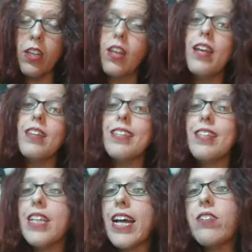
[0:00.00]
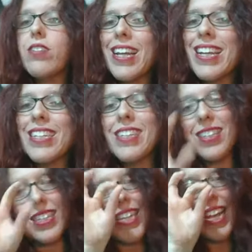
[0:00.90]
This allows scientists to
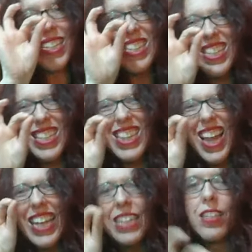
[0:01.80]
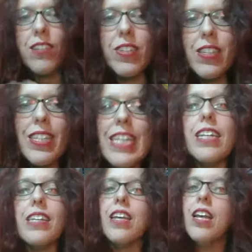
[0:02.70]
take a slice of a seed
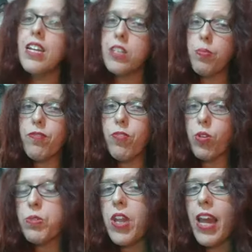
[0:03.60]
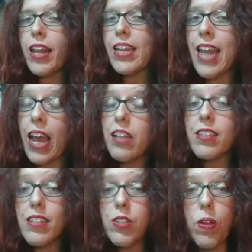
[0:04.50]
to perform genetic analysis
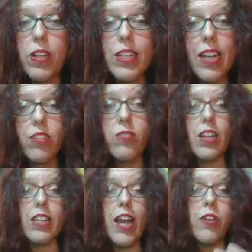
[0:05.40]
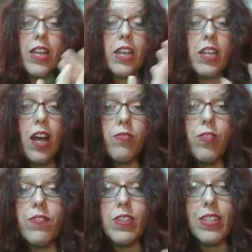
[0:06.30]
while allowing enough of the
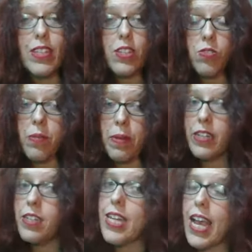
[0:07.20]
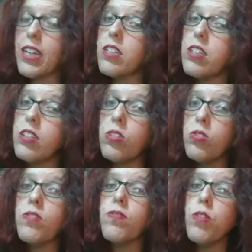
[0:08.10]
seed to remain intact to use
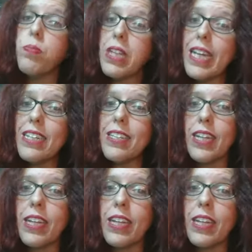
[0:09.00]
for planting.